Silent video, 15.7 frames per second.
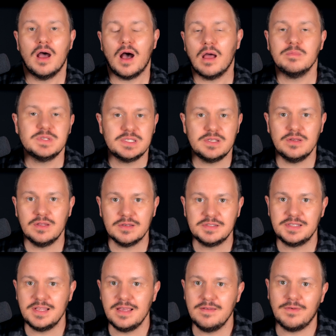I'm Studio
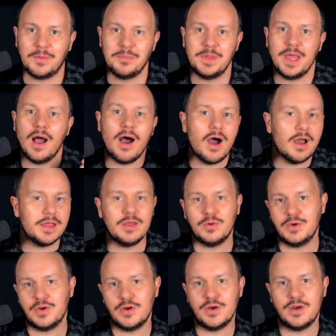Steve. I'm the audio
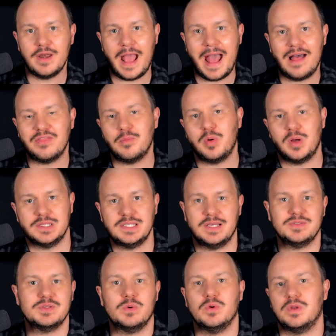nerd at the Pod Sound
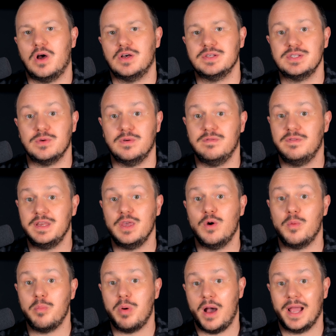School and also a video
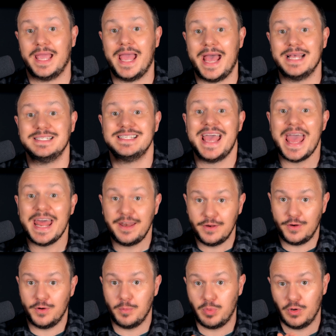and podcast
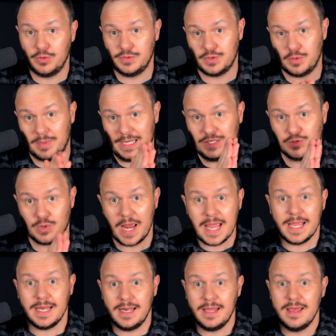editor and producer by
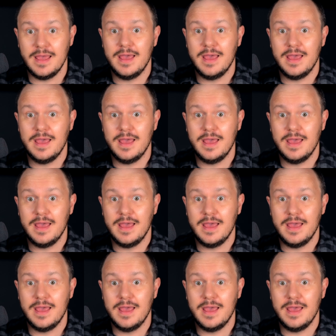trade.